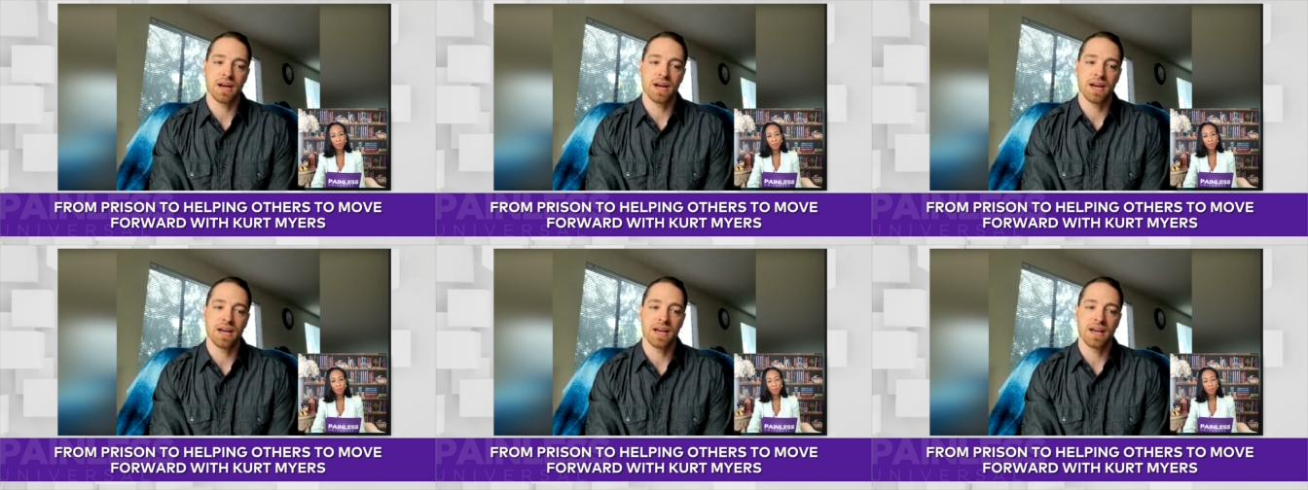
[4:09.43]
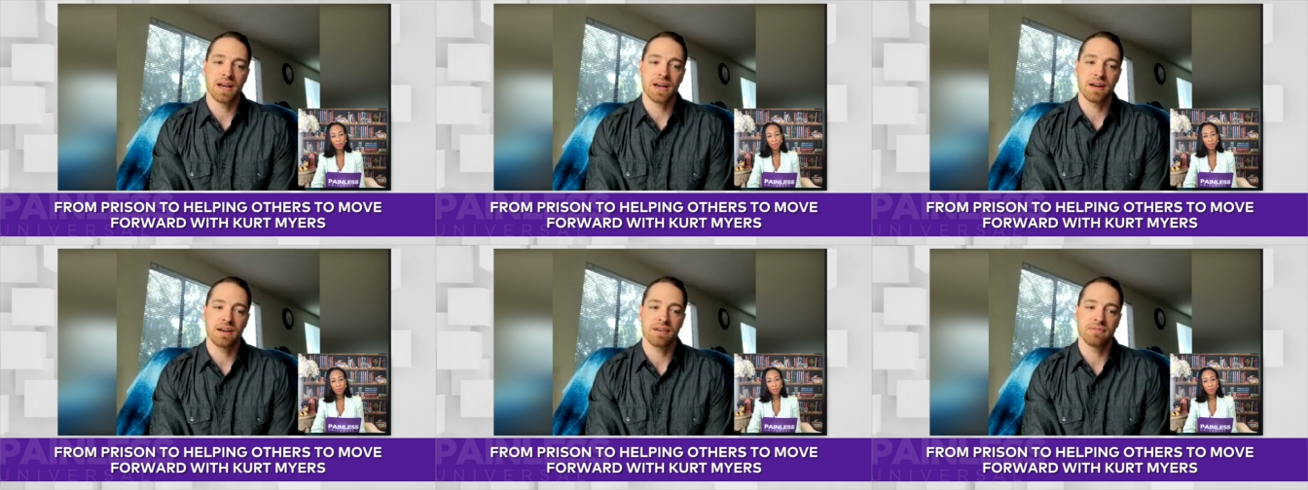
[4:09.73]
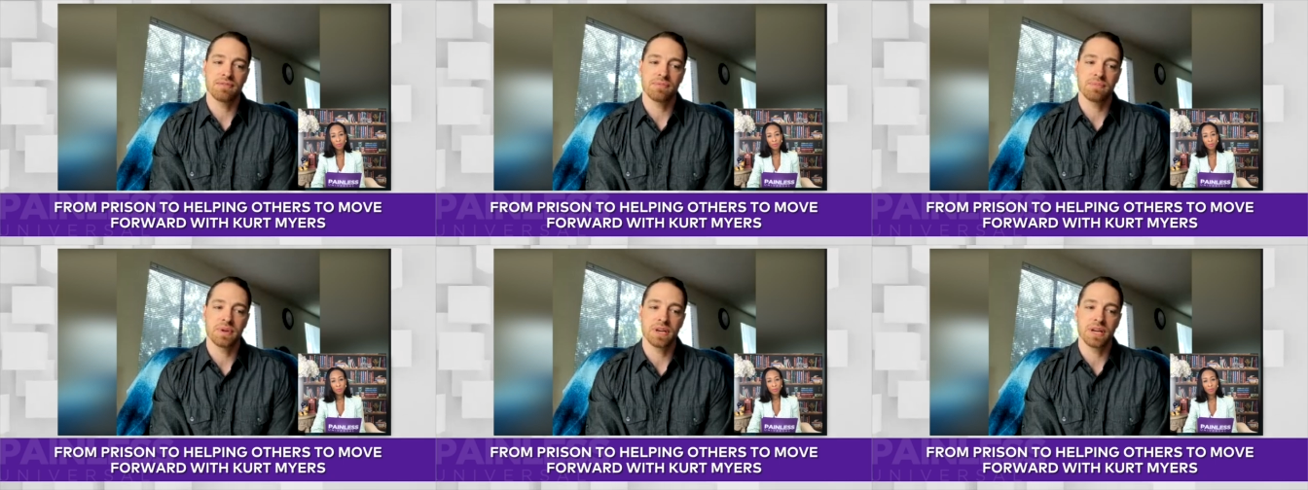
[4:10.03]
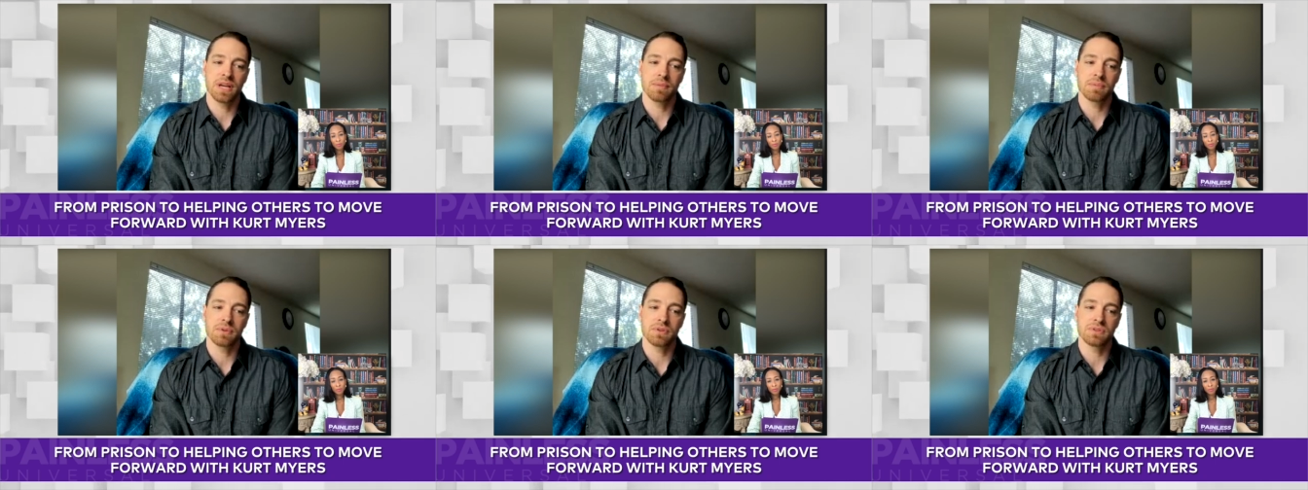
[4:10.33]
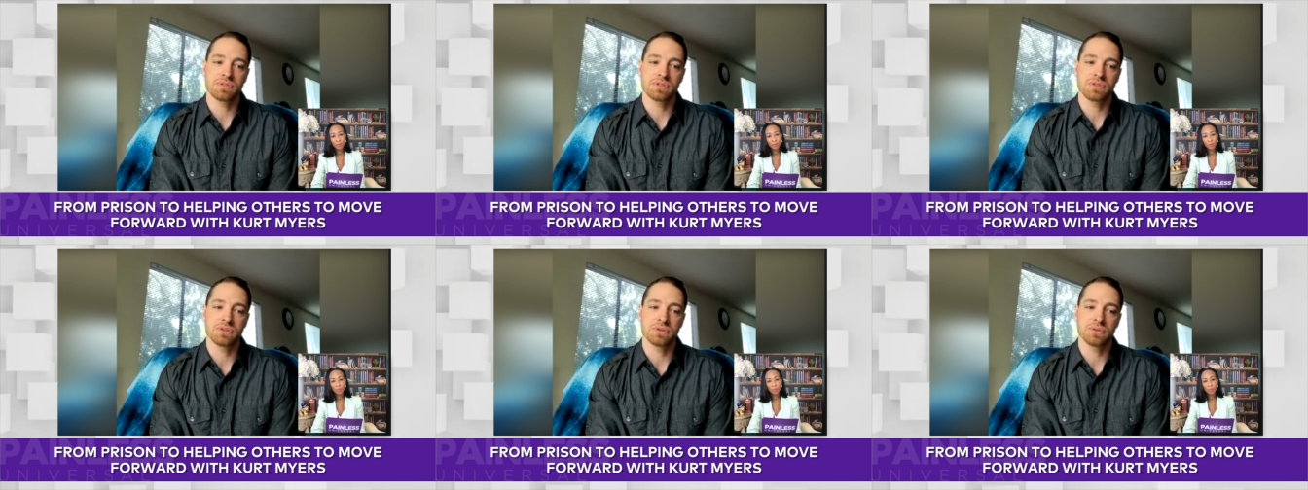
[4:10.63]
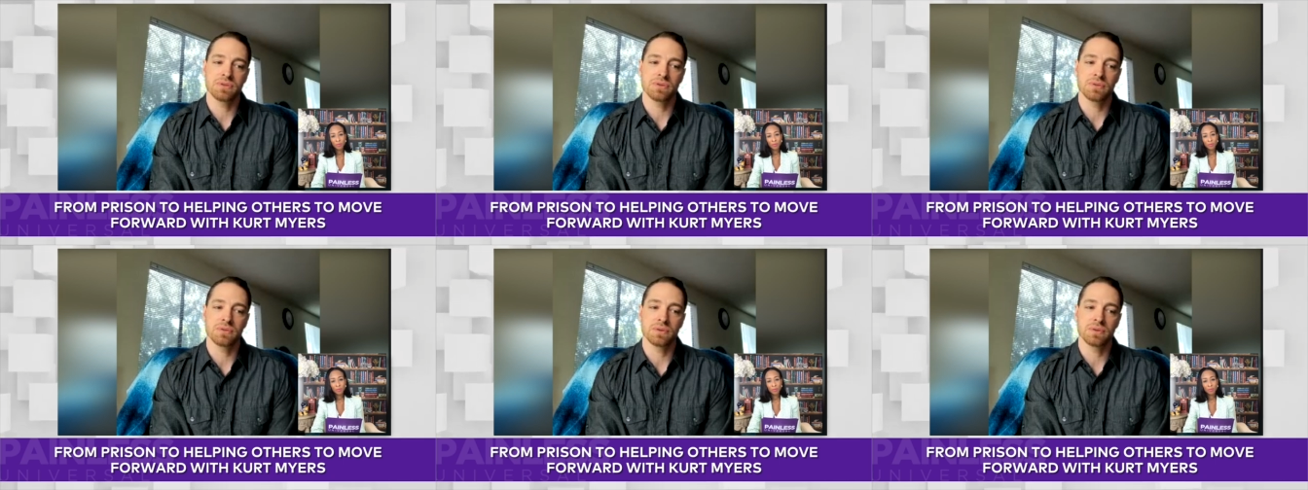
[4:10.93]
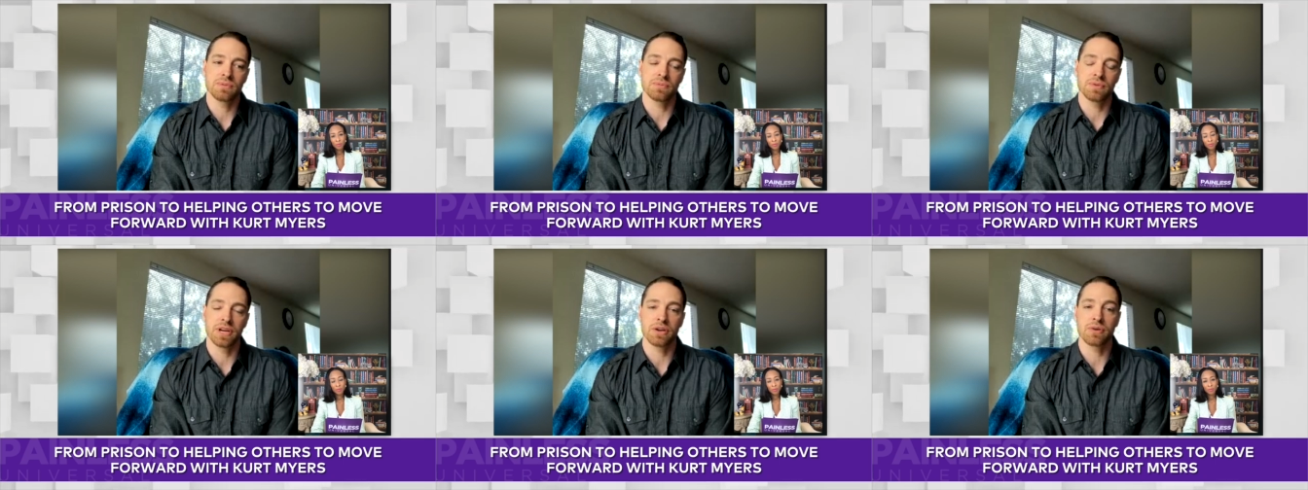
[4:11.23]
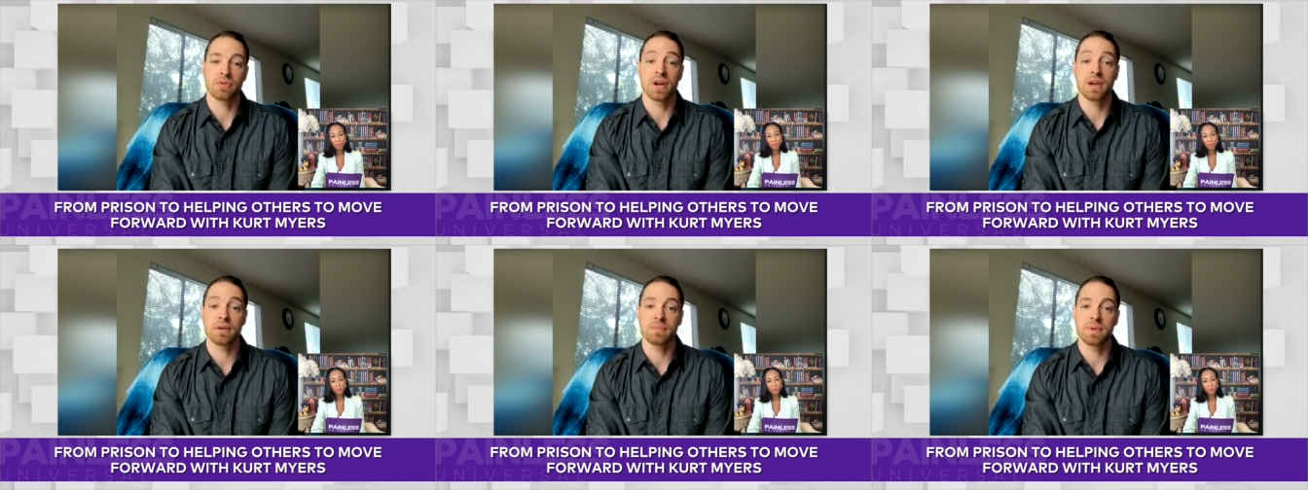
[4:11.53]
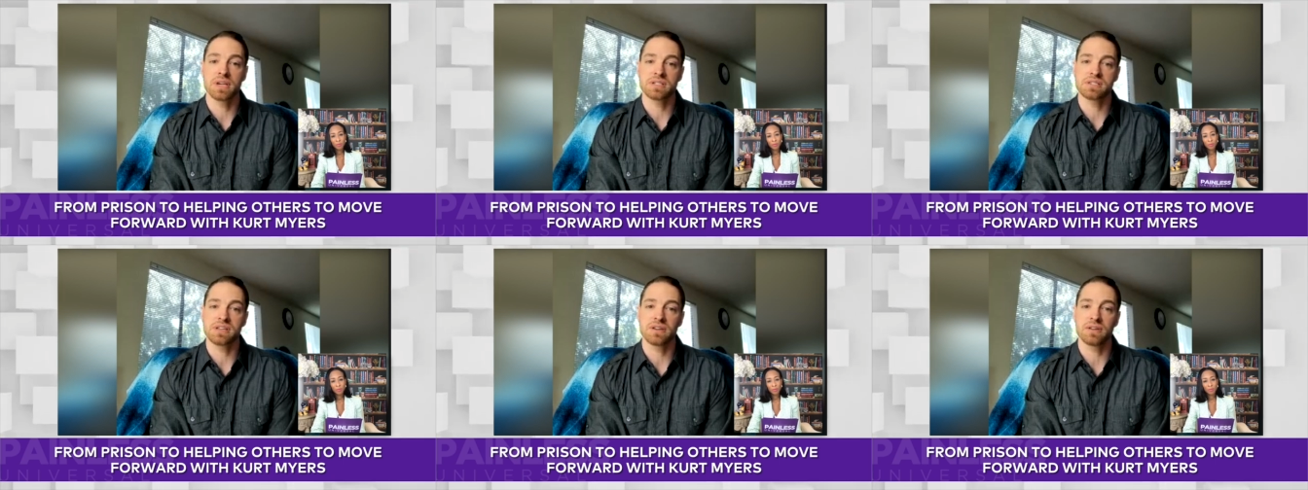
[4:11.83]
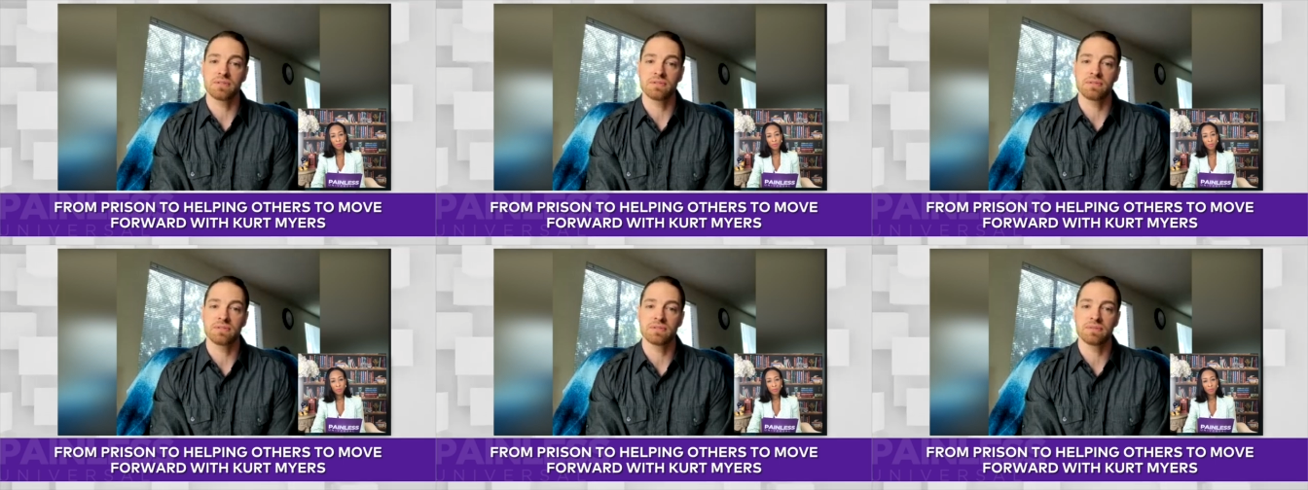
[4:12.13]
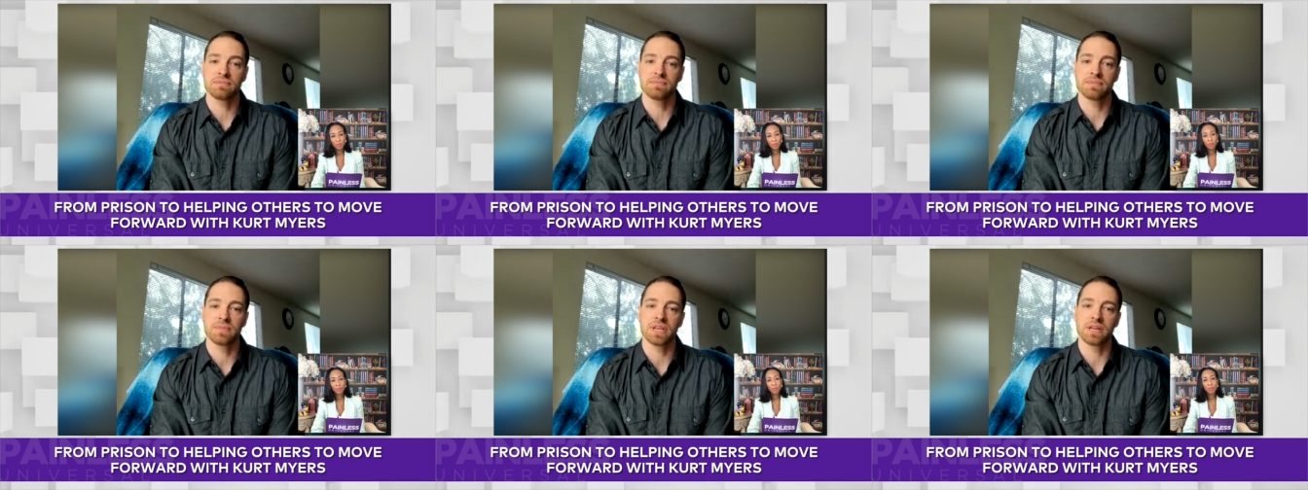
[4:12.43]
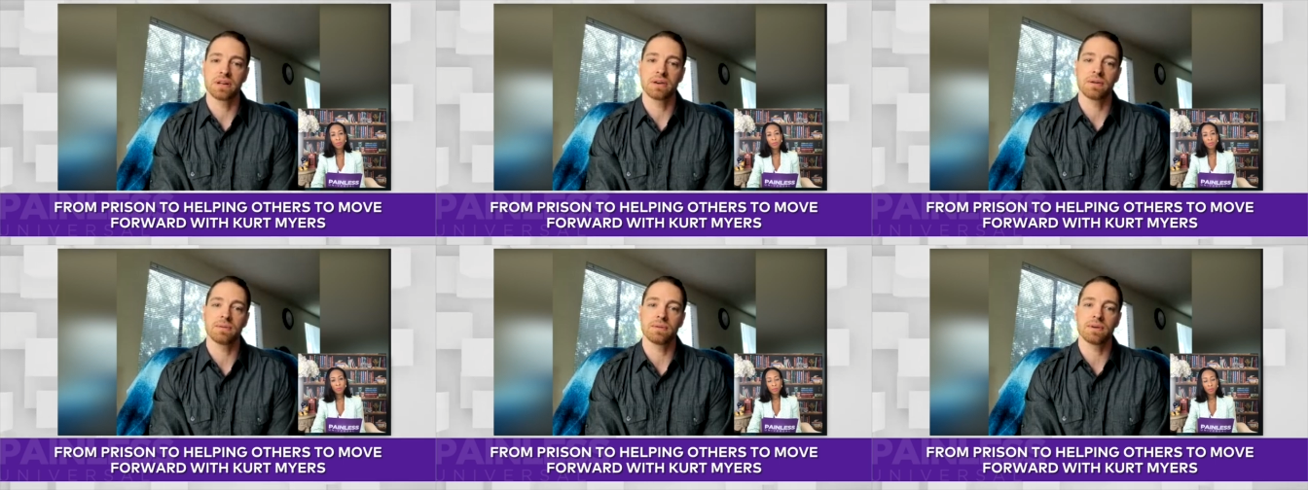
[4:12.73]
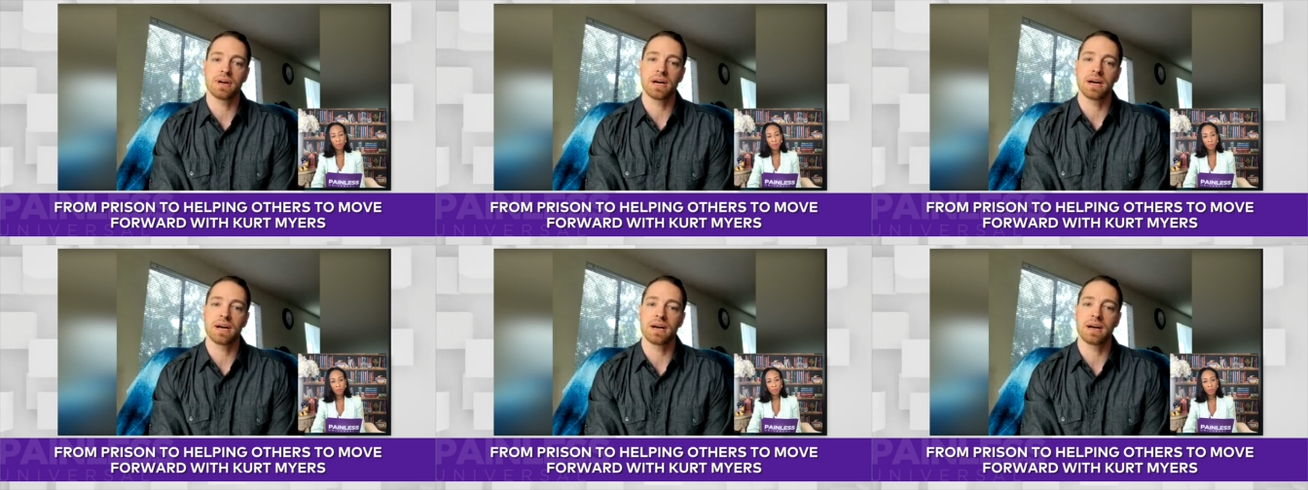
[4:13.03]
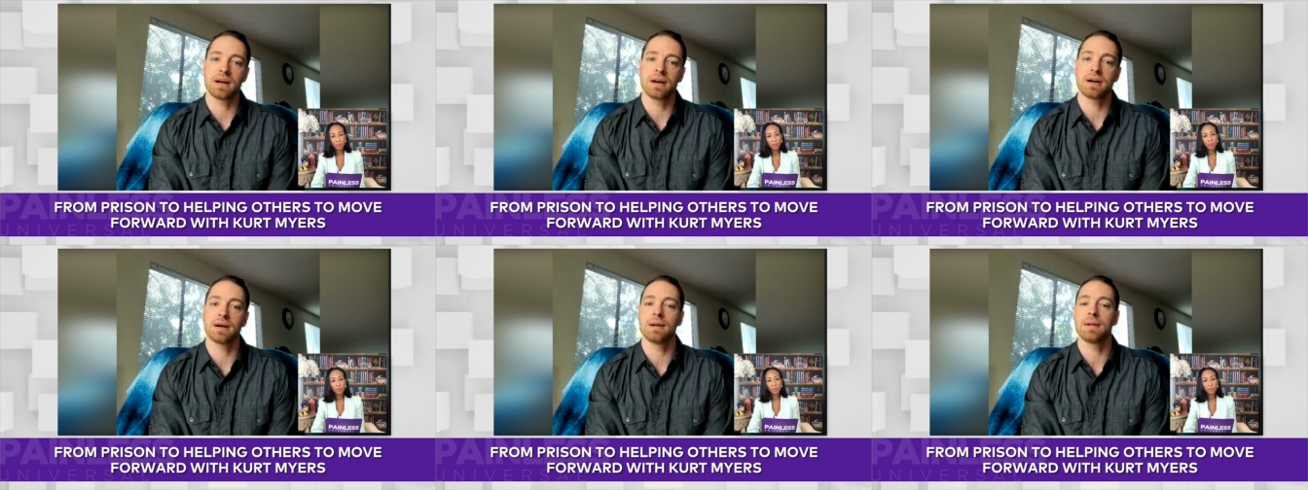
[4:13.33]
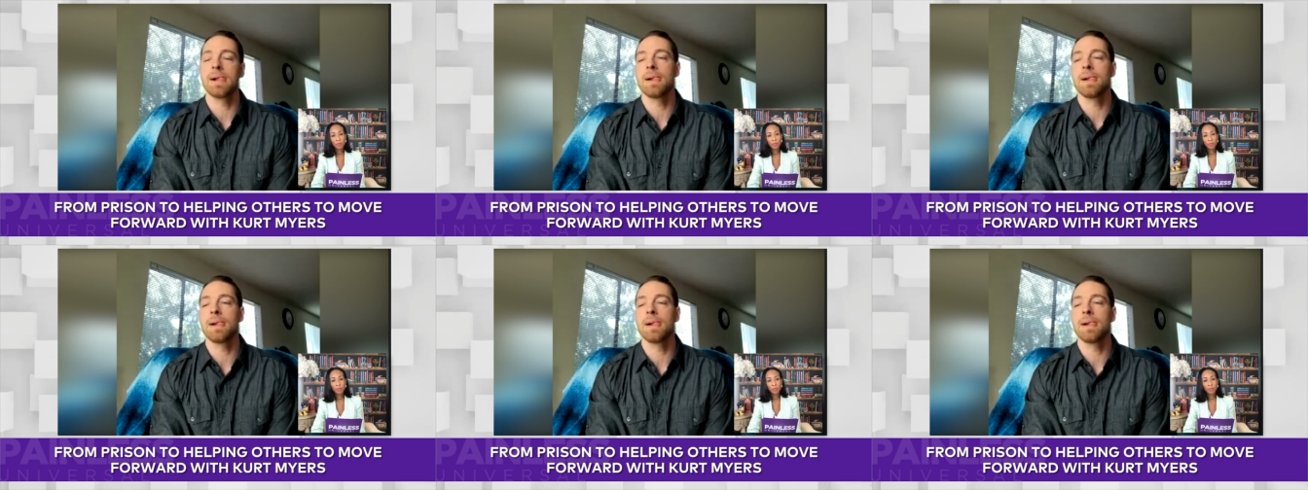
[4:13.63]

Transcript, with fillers: I have been able to recreate myself. You know, uh,